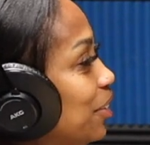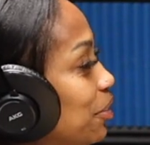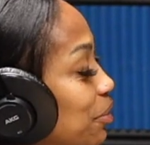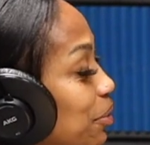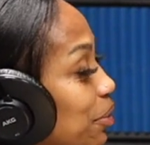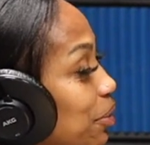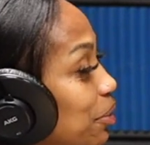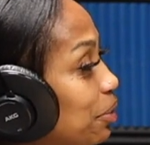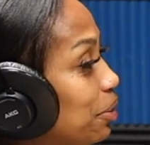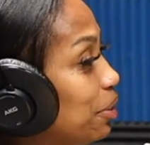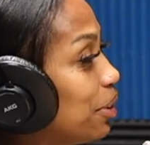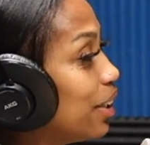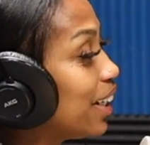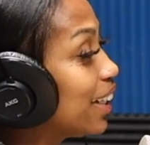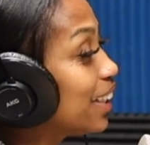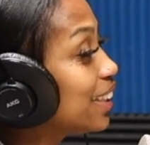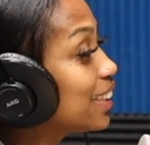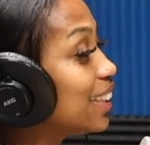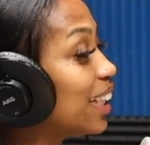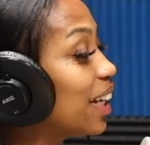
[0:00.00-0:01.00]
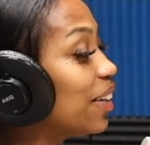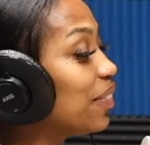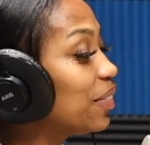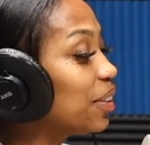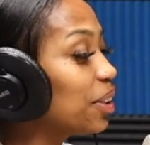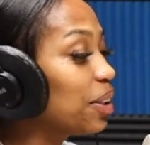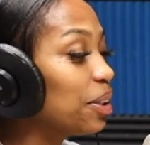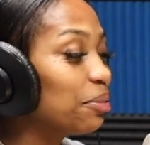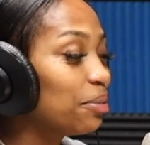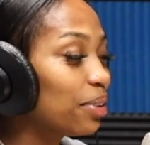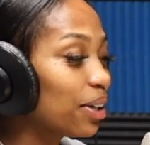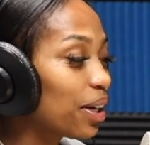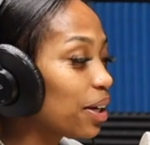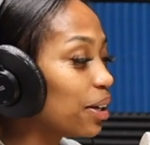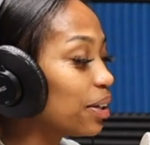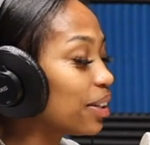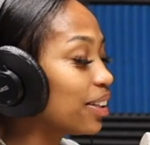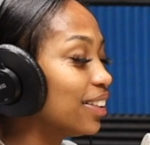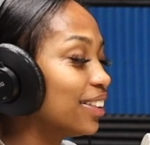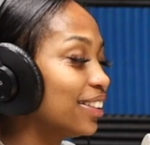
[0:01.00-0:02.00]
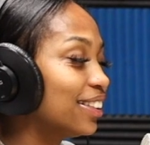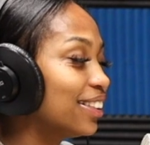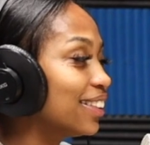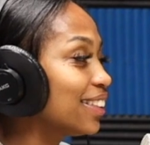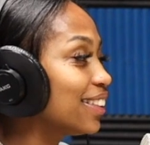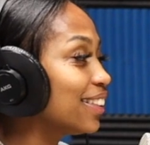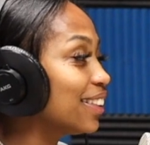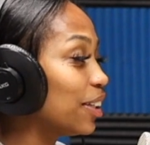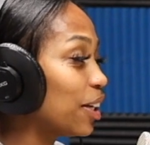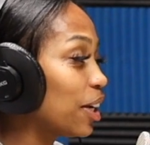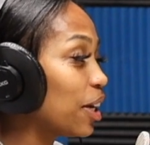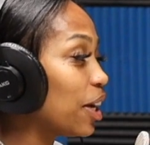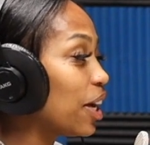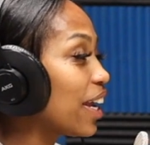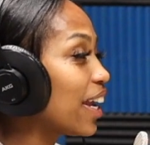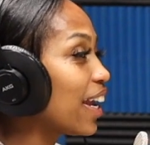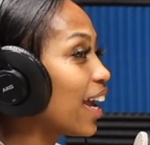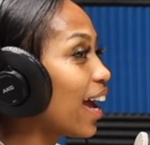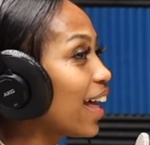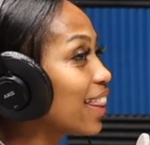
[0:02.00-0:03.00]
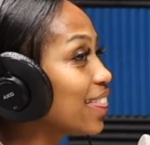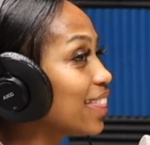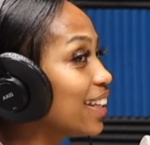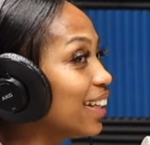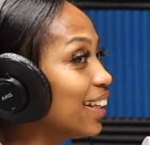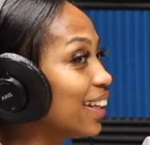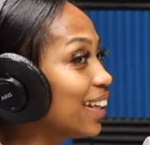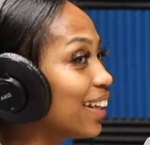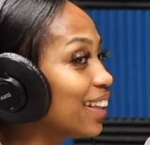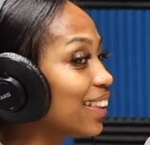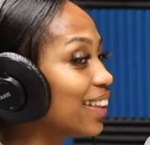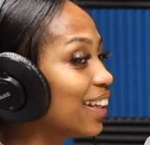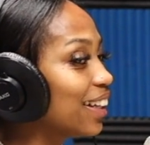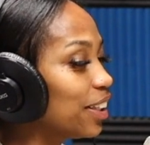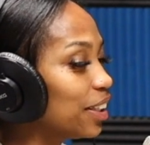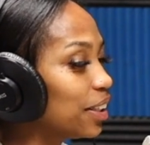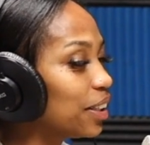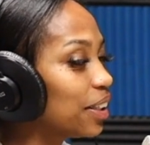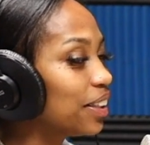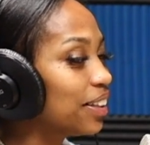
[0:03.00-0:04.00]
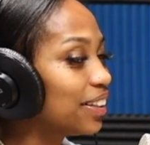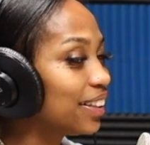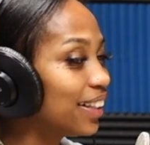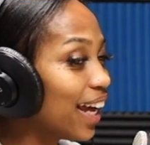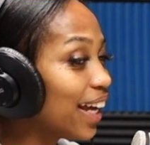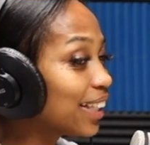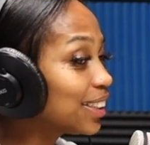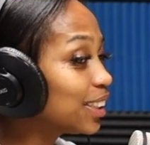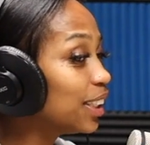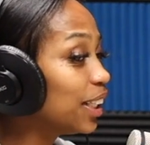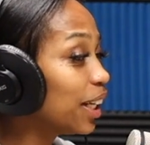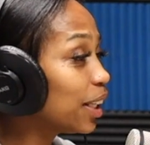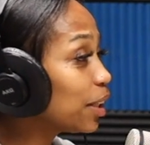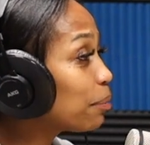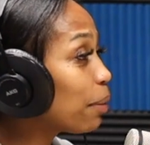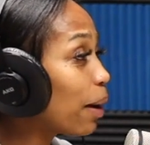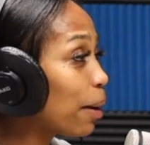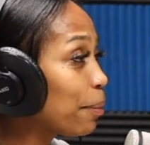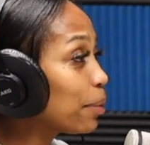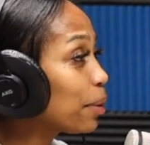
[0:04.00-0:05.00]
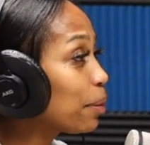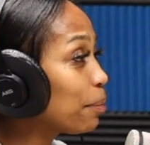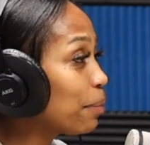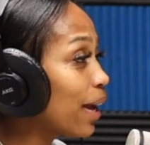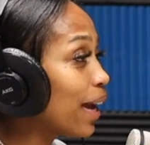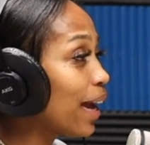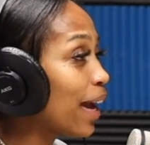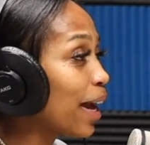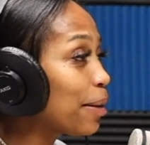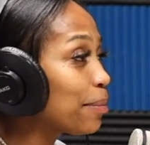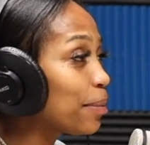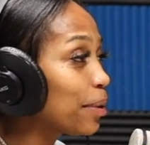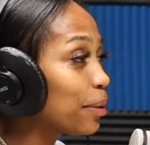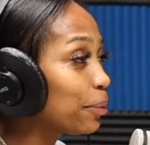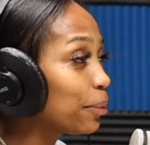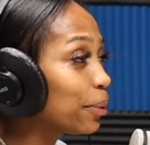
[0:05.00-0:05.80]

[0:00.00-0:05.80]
ooh, it's definitely would go. I think that's another popular bad habit.